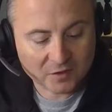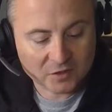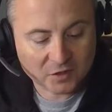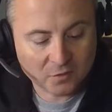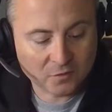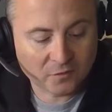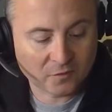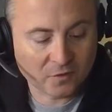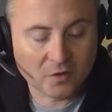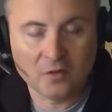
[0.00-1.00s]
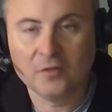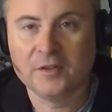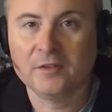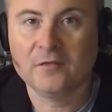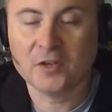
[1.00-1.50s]
the tone for all
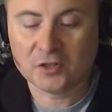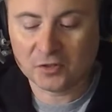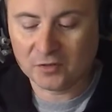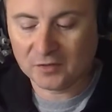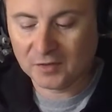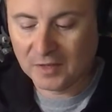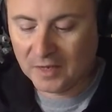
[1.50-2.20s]
the adventures